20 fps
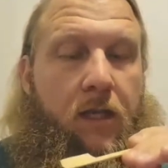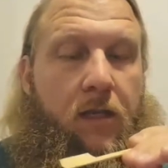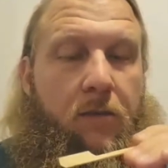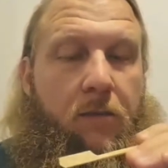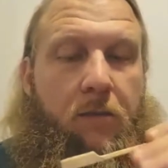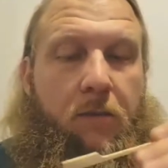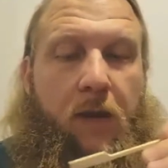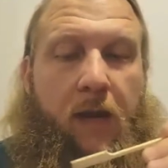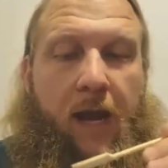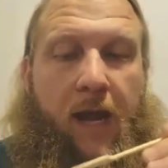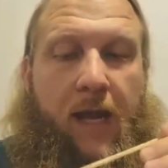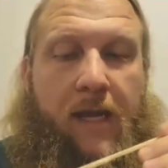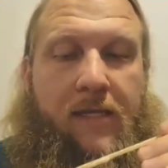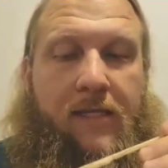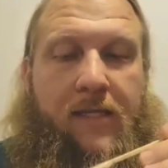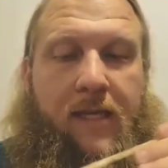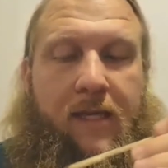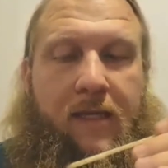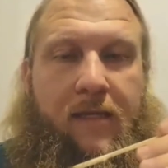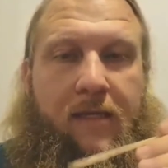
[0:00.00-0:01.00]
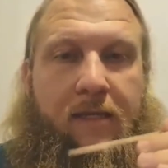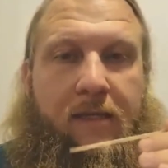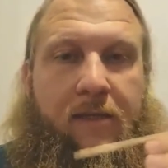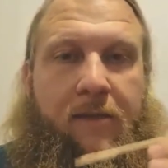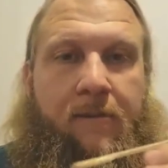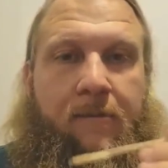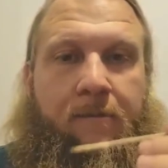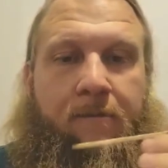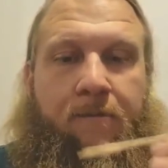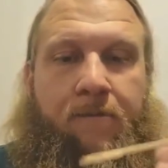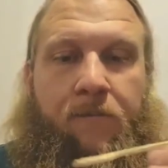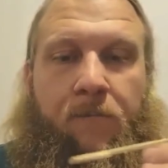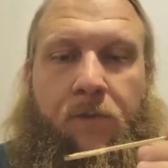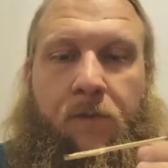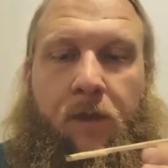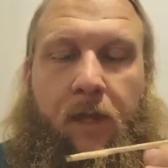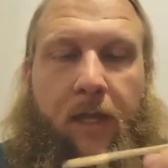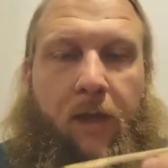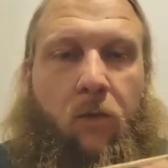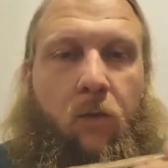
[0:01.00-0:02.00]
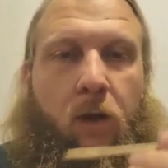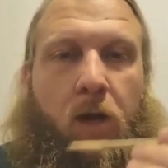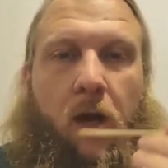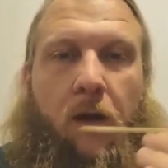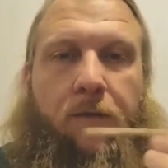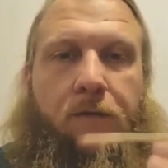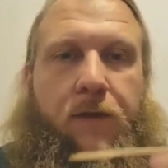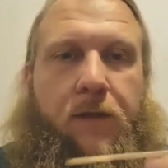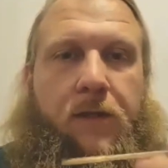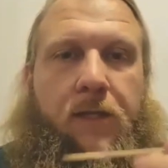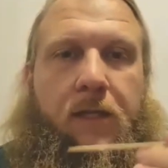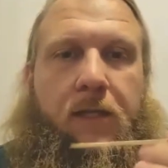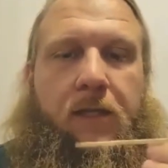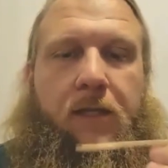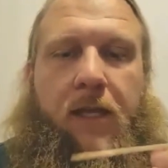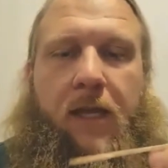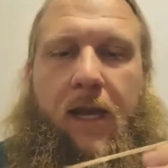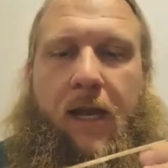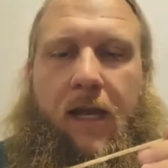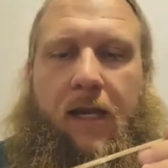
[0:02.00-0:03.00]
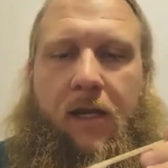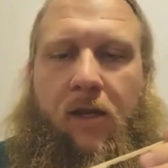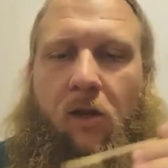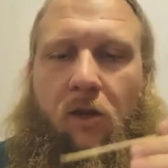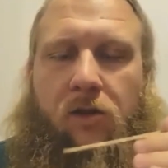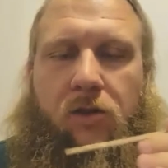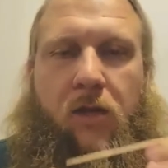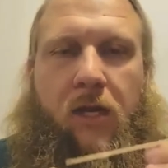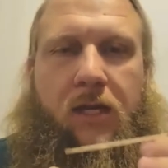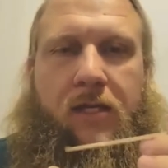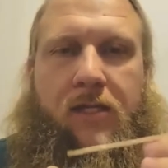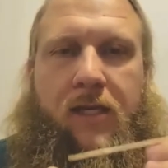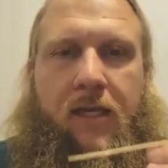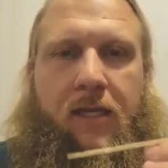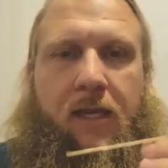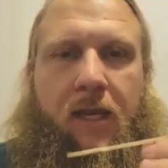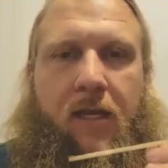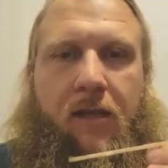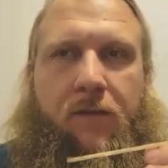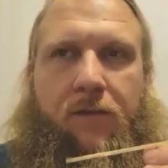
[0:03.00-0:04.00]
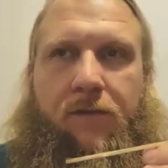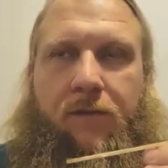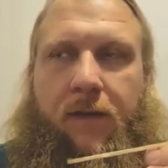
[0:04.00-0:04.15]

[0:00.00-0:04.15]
but has that, like right off the tin, it also has that kind of